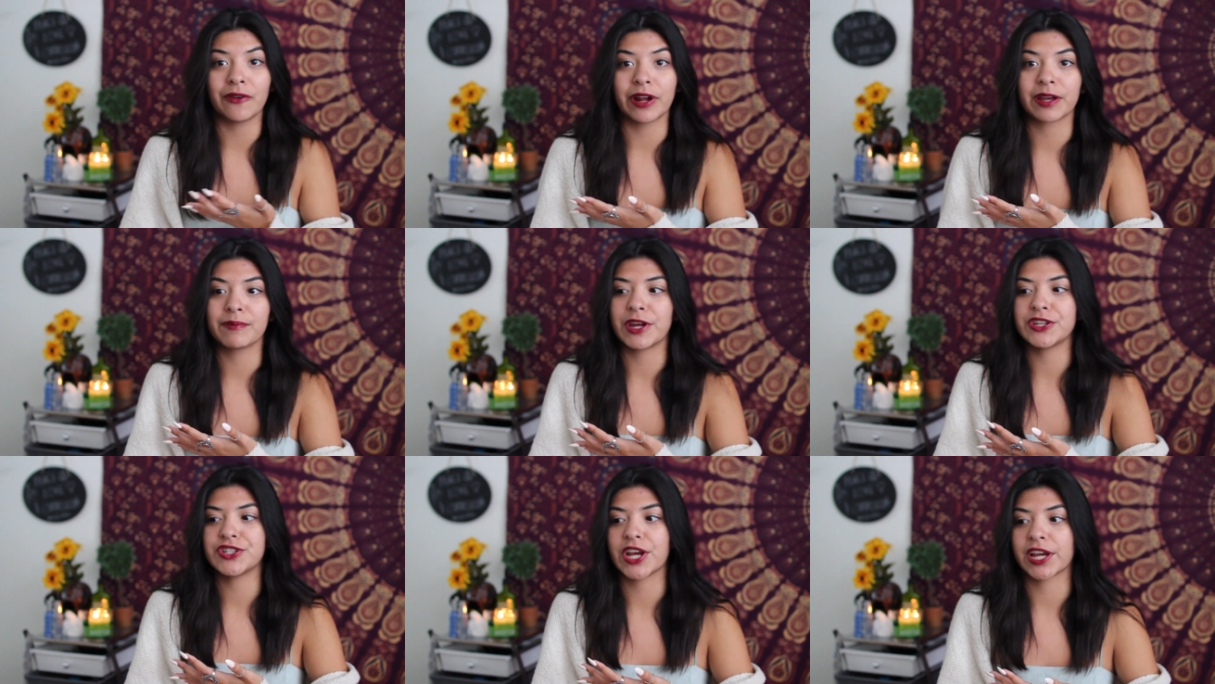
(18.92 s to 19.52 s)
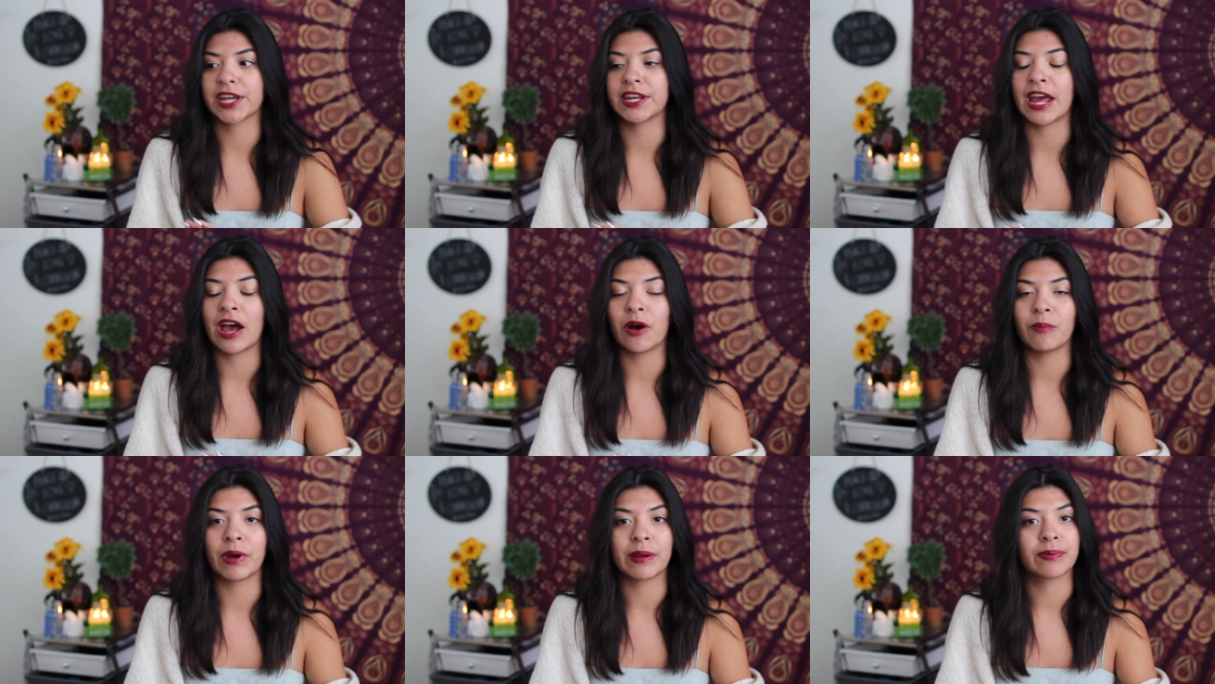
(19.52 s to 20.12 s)
I recommend checking
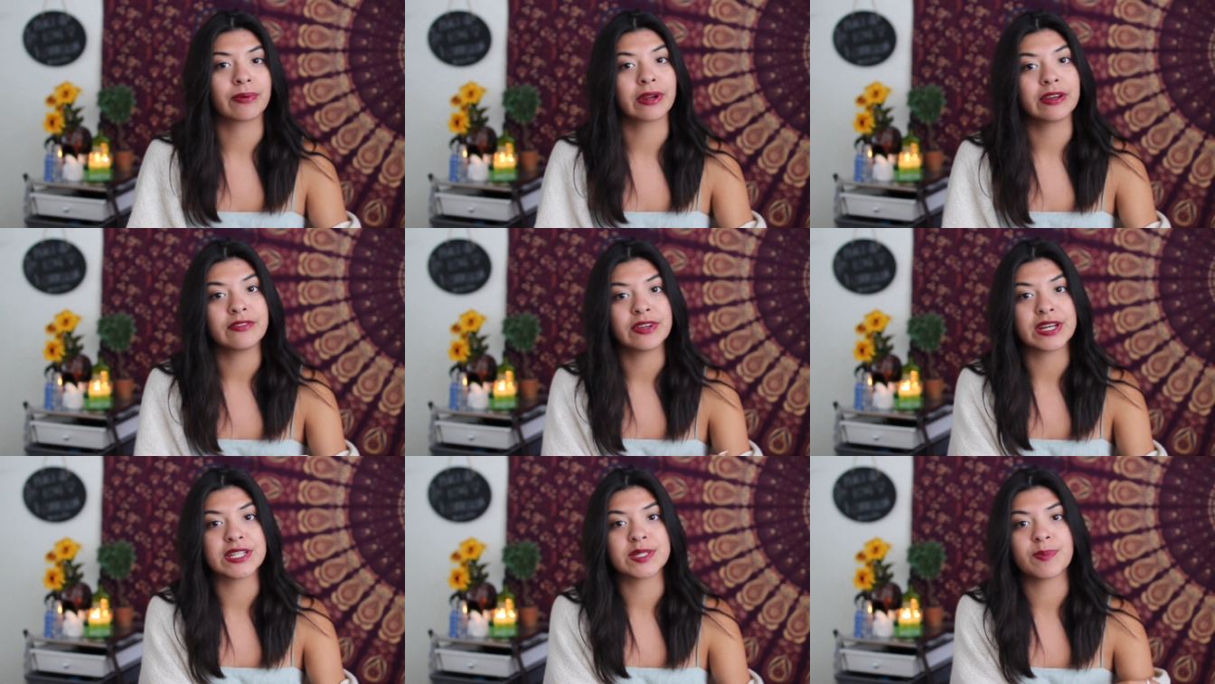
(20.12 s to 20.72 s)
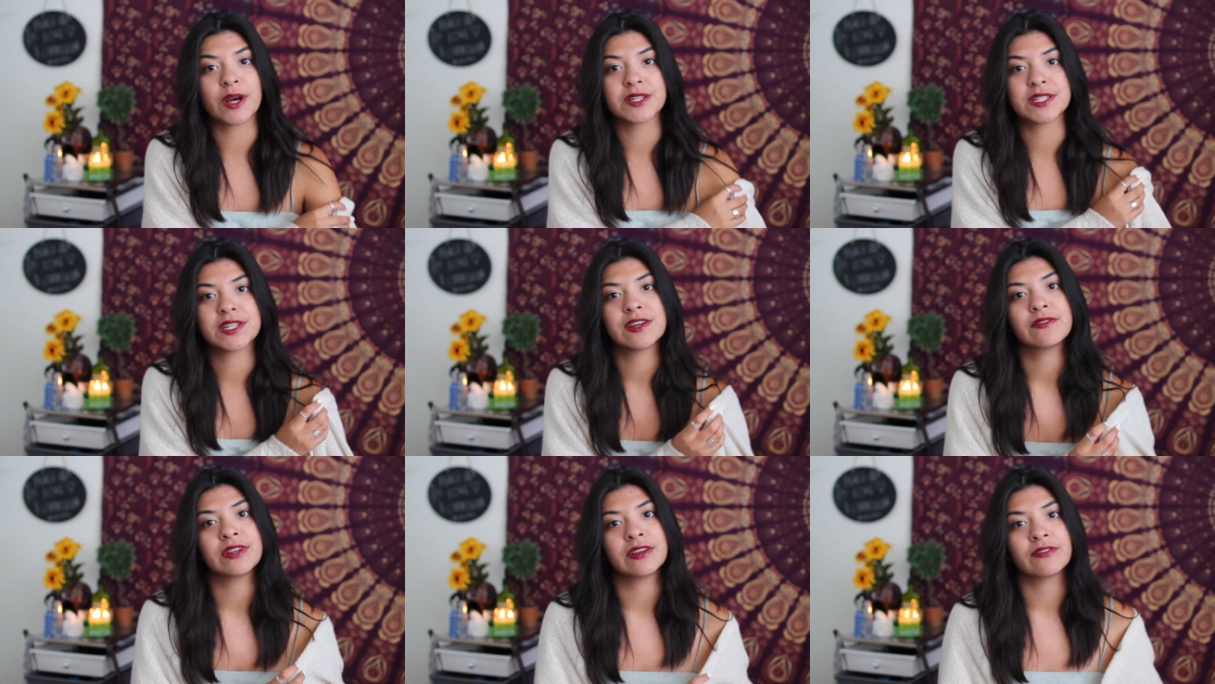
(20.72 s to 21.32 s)
out my previous
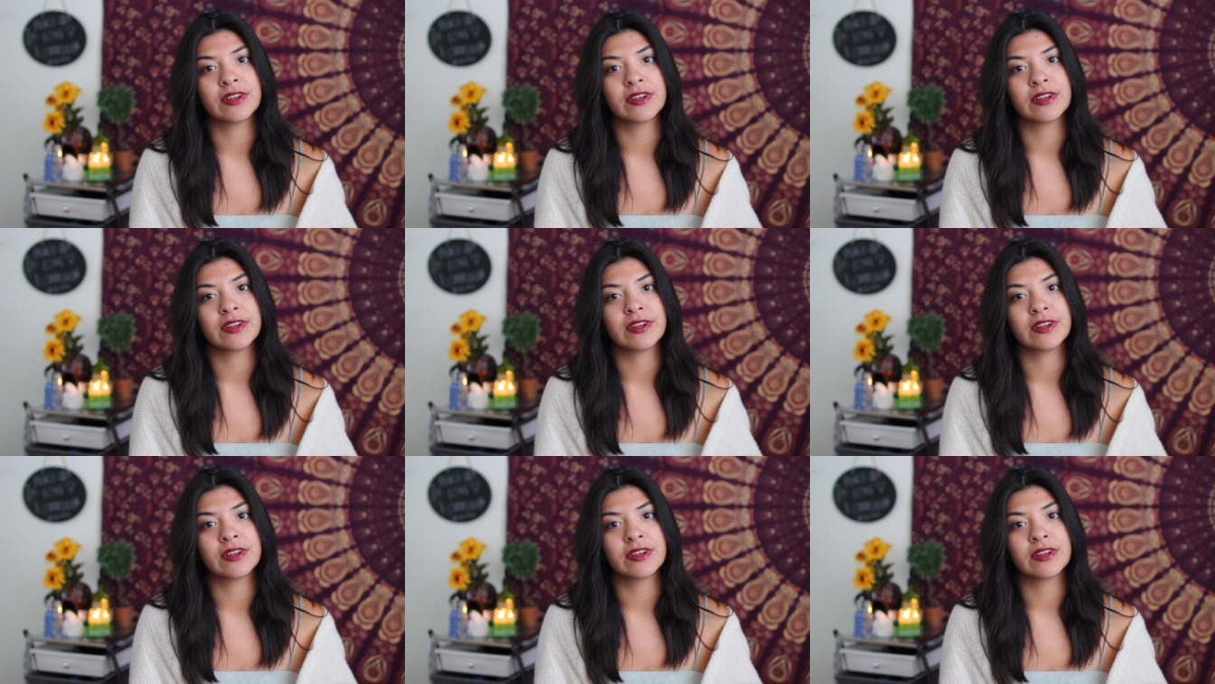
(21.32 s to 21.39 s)
positivity